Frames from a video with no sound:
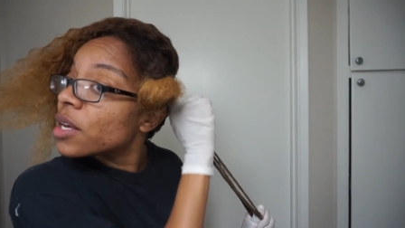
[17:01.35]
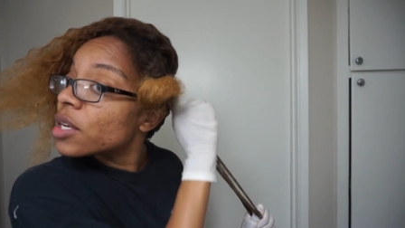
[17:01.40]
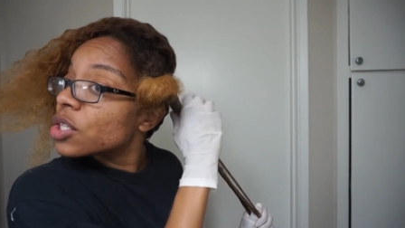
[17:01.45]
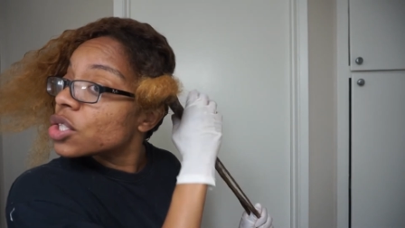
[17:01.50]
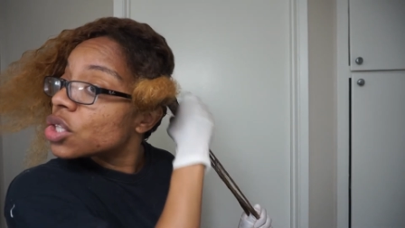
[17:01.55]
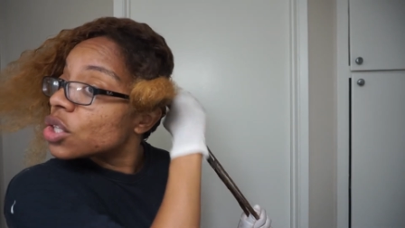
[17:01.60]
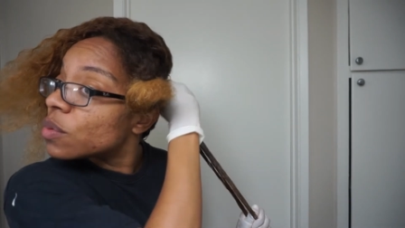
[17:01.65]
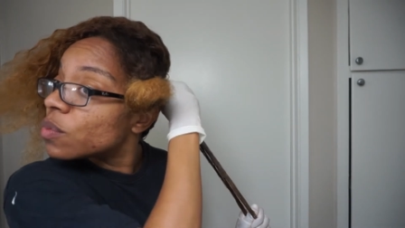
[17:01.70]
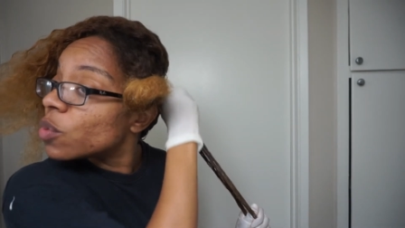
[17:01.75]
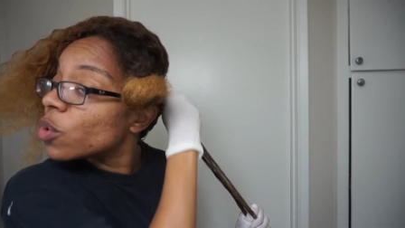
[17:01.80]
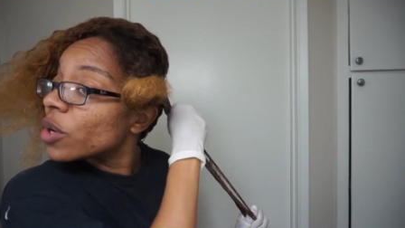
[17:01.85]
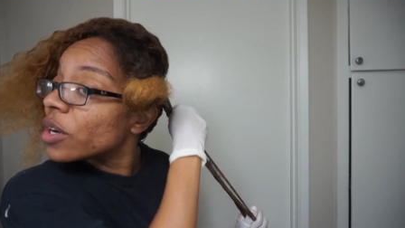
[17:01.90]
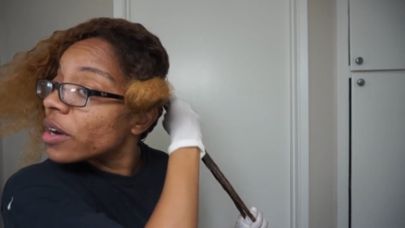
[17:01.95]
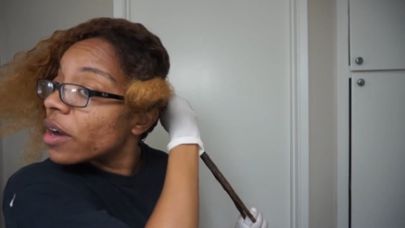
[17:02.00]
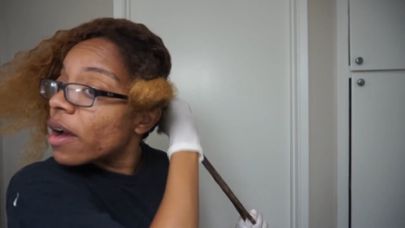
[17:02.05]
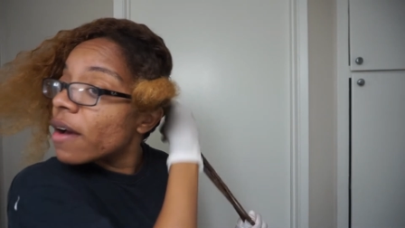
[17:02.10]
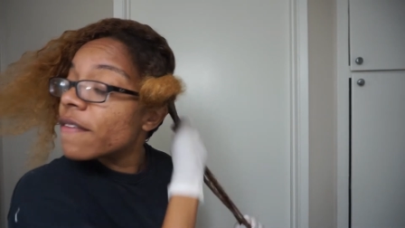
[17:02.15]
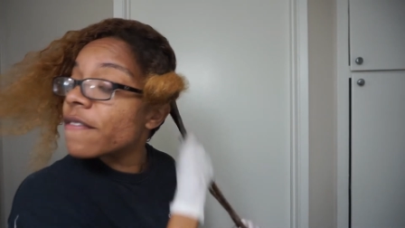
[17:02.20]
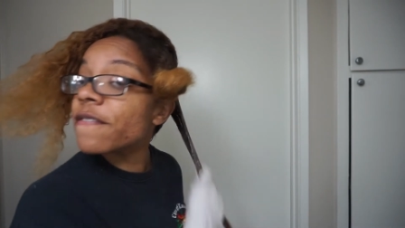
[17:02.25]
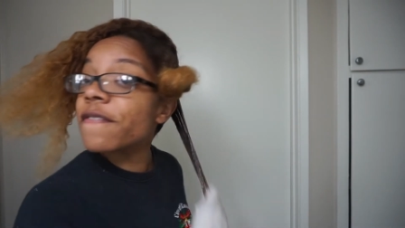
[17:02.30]
to
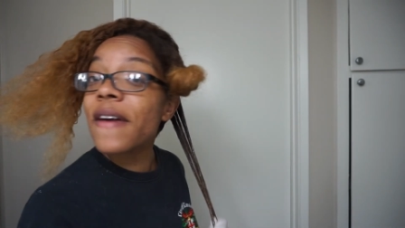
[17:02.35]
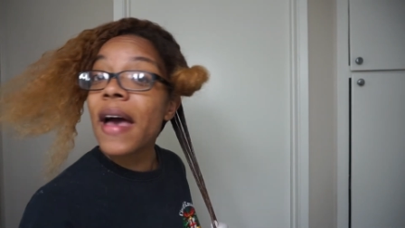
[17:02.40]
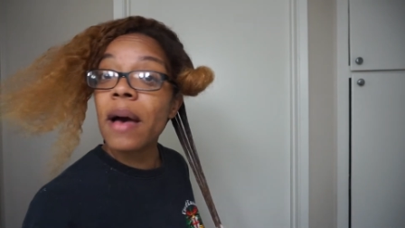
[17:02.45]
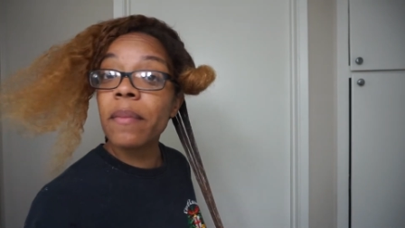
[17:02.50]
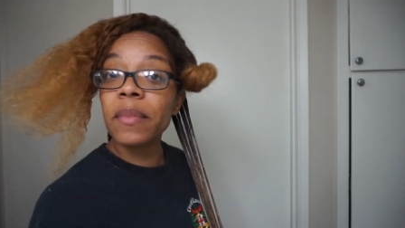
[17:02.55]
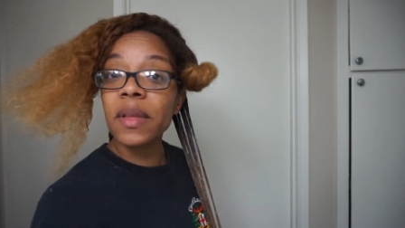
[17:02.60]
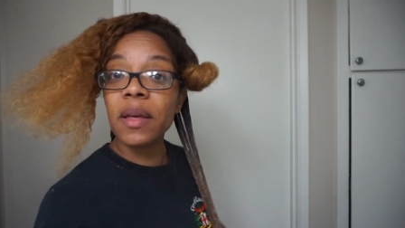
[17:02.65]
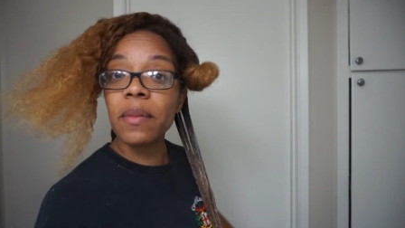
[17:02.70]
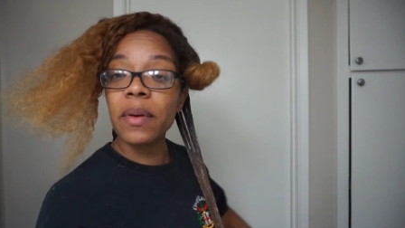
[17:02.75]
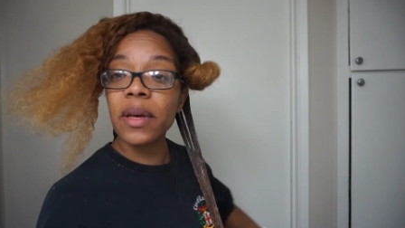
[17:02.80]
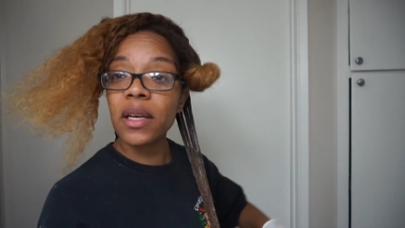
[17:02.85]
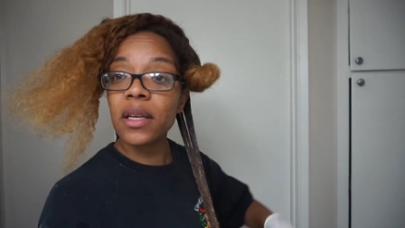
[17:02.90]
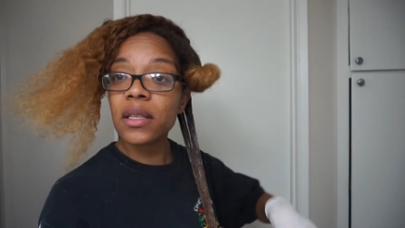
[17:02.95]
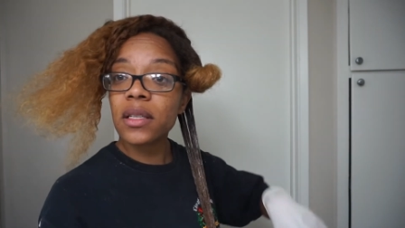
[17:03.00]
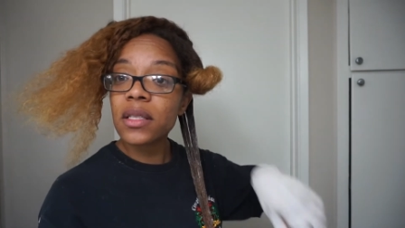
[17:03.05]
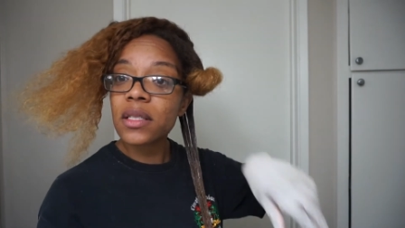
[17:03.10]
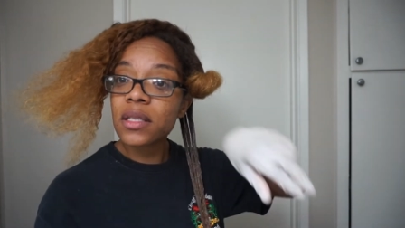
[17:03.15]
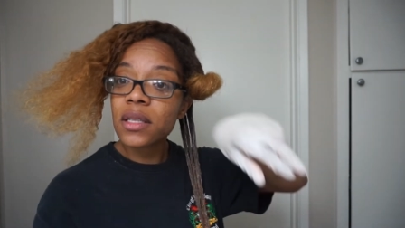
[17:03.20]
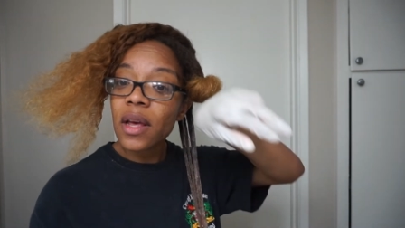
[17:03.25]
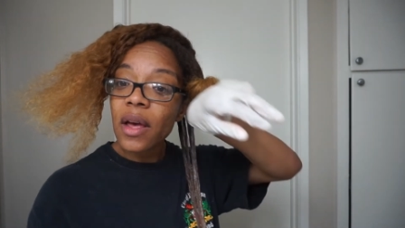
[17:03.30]
more
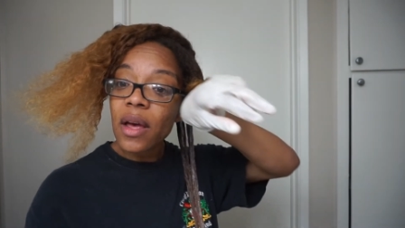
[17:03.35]
family-based,